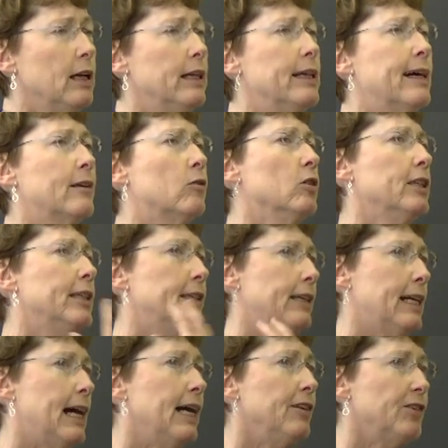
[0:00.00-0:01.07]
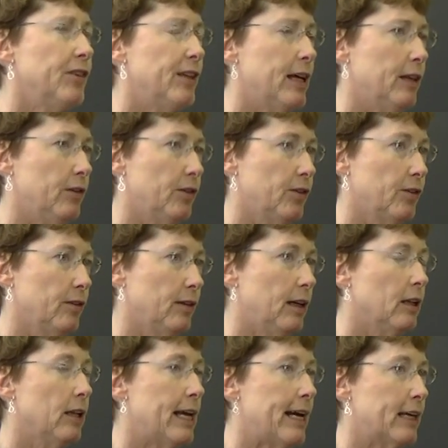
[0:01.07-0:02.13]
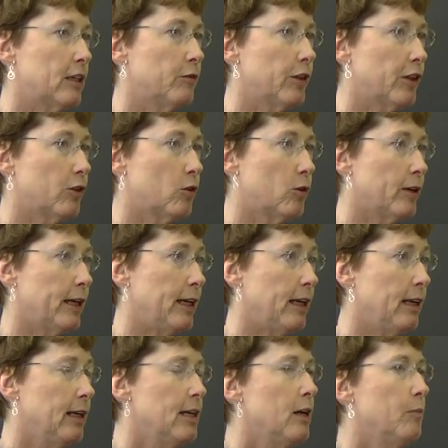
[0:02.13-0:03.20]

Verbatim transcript: not only did I sense a lack of authority,